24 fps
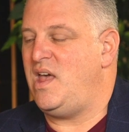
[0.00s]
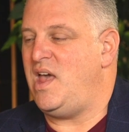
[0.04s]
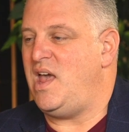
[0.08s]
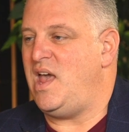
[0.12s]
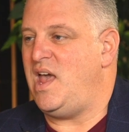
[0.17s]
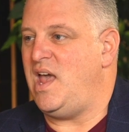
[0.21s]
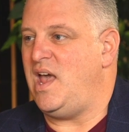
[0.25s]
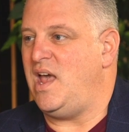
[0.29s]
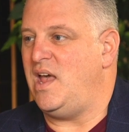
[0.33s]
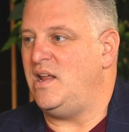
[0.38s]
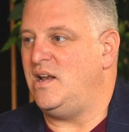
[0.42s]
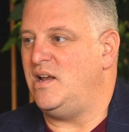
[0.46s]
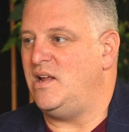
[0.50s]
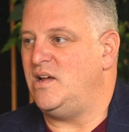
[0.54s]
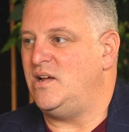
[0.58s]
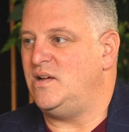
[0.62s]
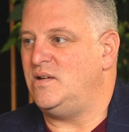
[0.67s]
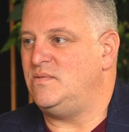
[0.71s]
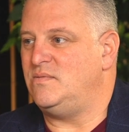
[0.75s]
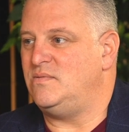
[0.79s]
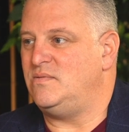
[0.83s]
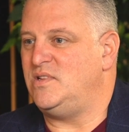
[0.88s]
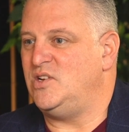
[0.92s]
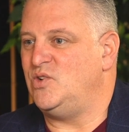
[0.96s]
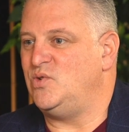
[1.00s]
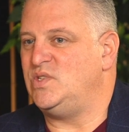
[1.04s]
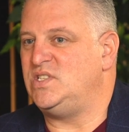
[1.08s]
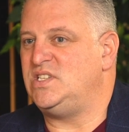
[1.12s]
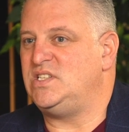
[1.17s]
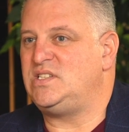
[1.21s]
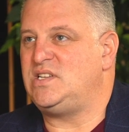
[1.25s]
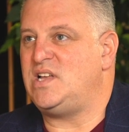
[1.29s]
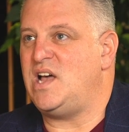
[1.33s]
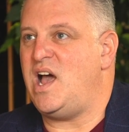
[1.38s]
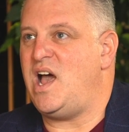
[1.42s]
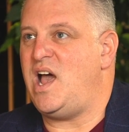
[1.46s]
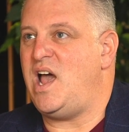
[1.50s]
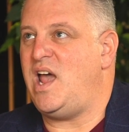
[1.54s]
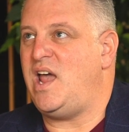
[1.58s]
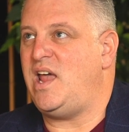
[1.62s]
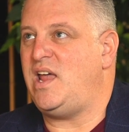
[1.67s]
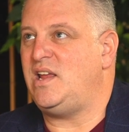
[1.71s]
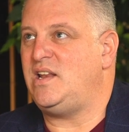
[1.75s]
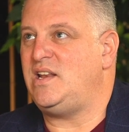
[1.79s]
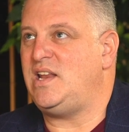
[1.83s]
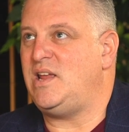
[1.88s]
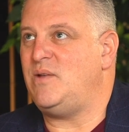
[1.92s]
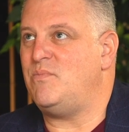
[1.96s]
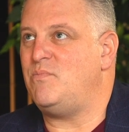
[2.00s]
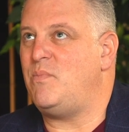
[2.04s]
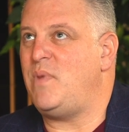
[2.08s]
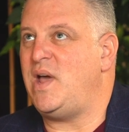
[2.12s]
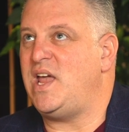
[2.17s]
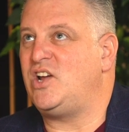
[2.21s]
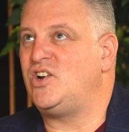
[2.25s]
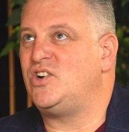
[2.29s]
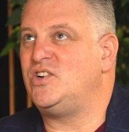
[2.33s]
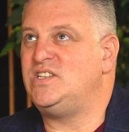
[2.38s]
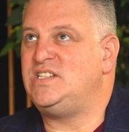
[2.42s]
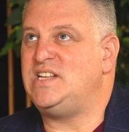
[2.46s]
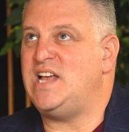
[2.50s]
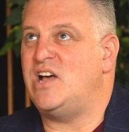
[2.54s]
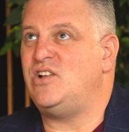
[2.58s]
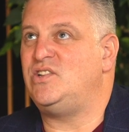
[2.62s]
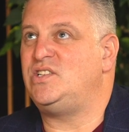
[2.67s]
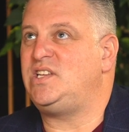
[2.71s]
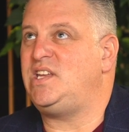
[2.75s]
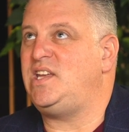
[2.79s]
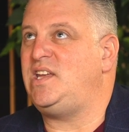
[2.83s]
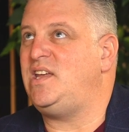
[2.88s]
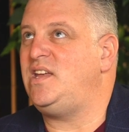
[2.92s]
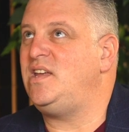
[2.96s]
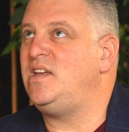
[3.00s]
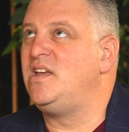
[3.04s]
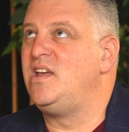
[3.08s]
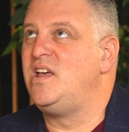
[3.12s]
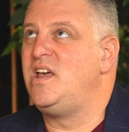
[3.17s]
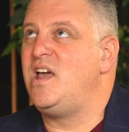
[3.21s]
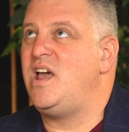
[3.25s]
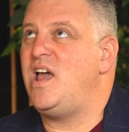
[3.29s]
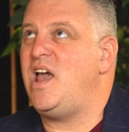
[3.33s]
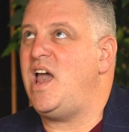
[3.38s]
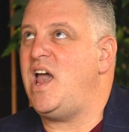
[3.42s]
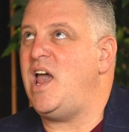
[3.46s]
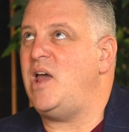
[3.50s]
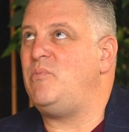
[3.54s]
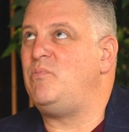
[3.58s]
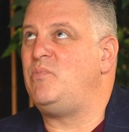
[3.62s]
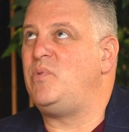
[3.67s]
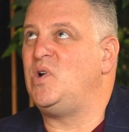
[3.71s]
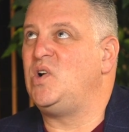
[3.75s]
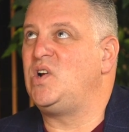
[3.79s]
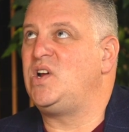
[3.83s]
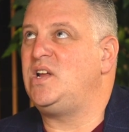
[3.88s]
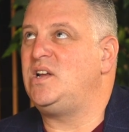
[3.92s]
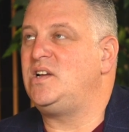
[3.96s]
And there was this guy named Mike Krasowski at Bergen